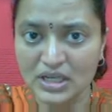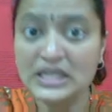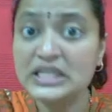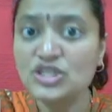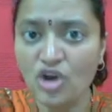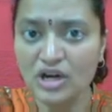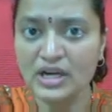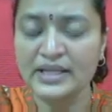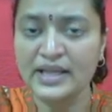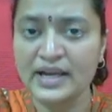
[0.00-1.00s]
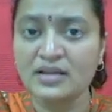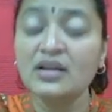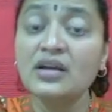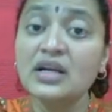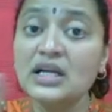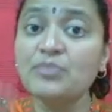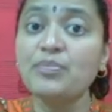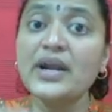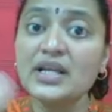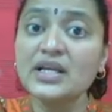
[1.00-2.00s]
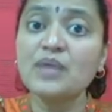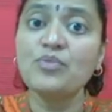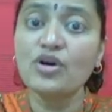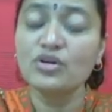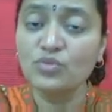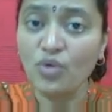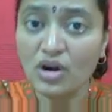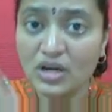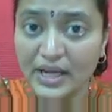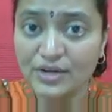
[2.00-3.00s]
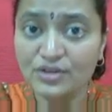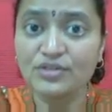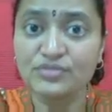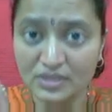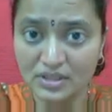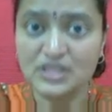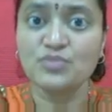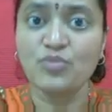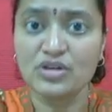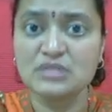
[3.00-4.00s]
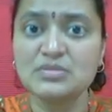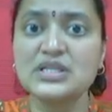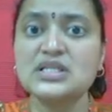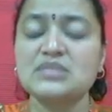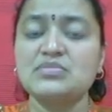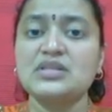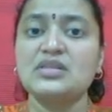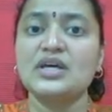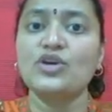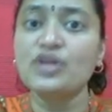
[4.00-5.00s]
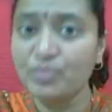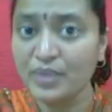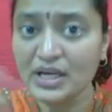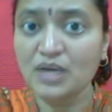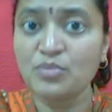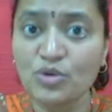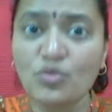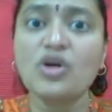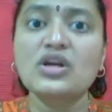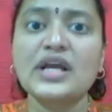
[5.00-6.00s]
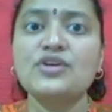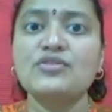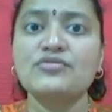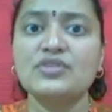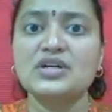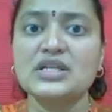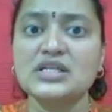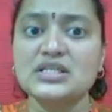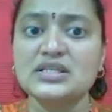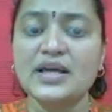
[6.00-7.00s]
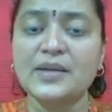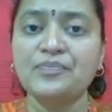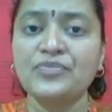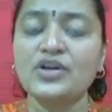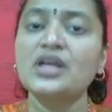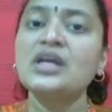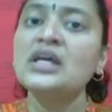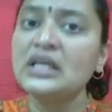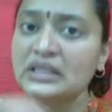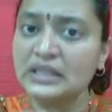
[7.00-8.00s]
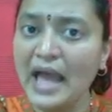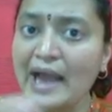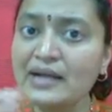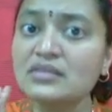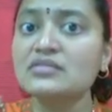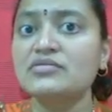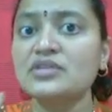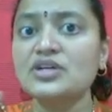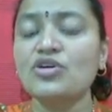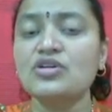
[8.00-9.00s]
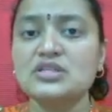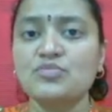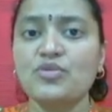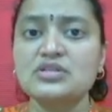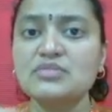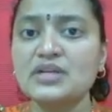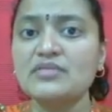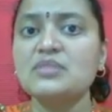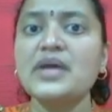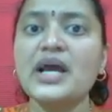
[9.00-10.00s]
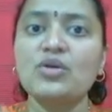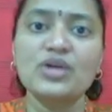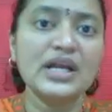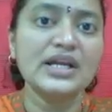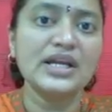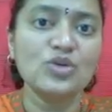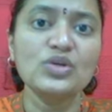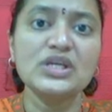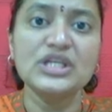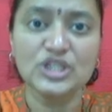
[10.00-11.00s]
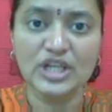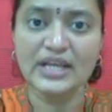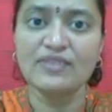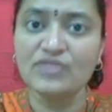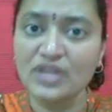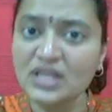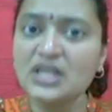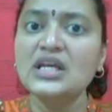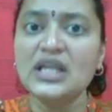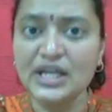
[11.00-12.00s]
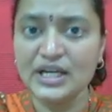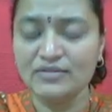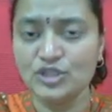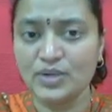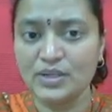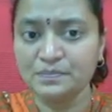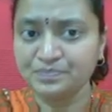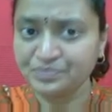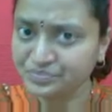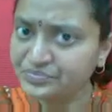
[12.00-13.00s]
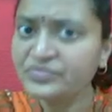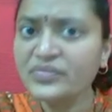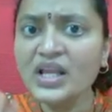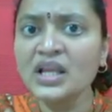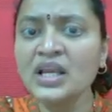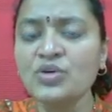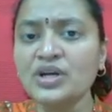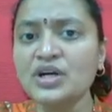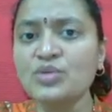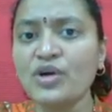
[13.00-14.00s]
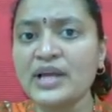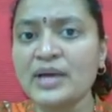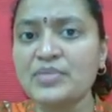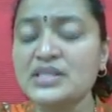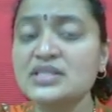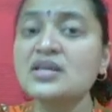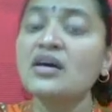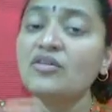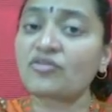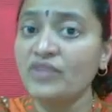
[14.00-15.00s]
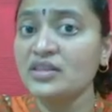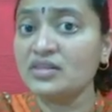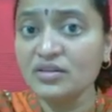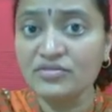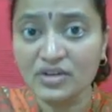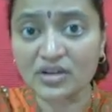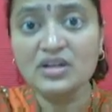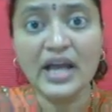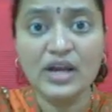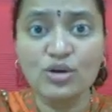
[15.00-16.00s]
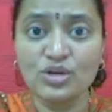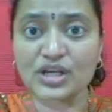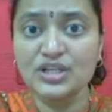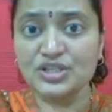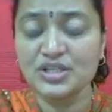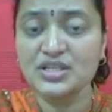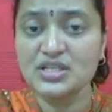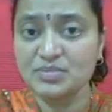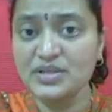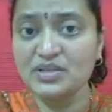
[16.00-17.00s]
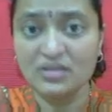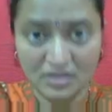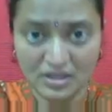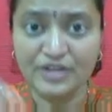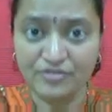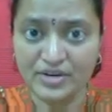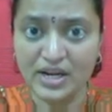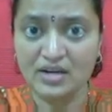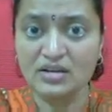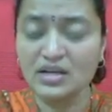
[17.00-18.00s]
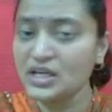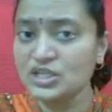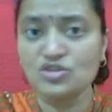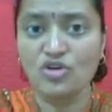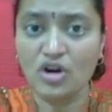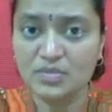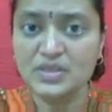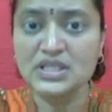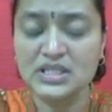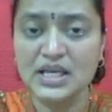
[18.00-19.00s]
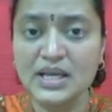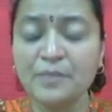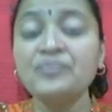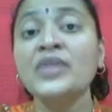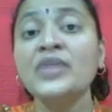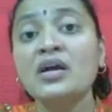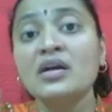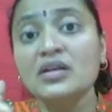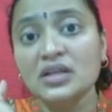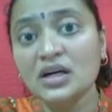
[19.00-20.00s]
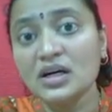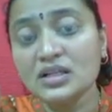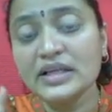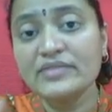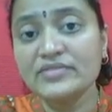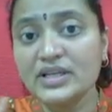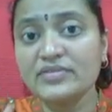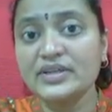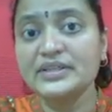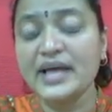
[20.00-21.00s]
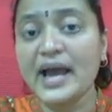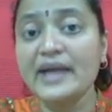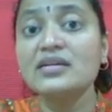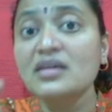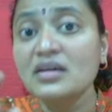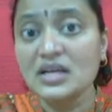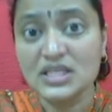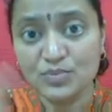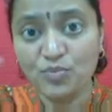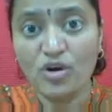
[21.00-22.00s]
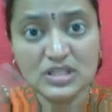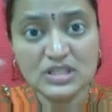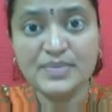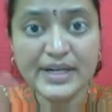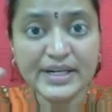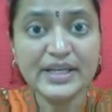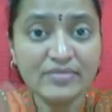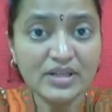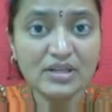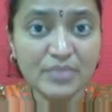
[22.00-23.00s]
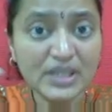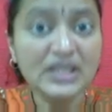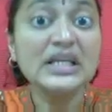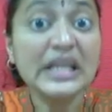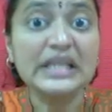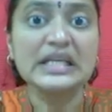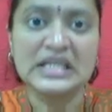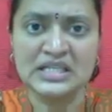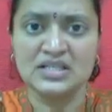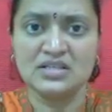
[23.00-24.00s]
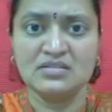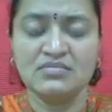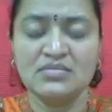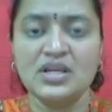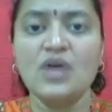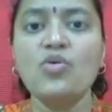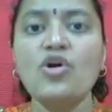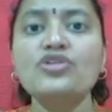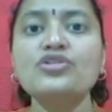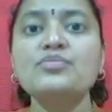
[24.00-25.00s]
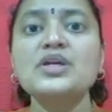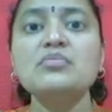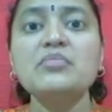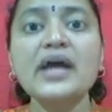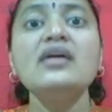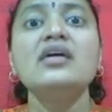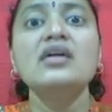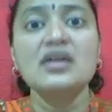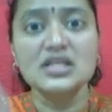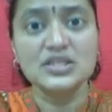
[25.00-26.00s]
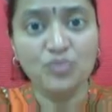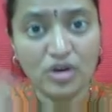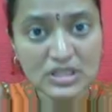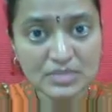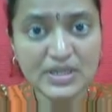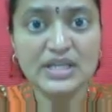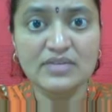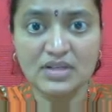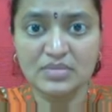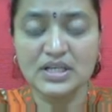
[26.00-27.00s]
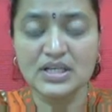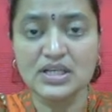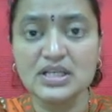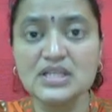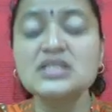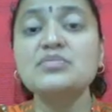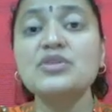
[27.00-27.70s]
It is not like that. Depending upon what kind of responsibility has been there, or depending upon what kind of work is there, okay, that work or responsibility will be allocated to each and every individual. Now here what happens, when the work allocation is been different, it is not been same, here they have given that responsibility will be increased. Now what do you mean by responsibility will be increased?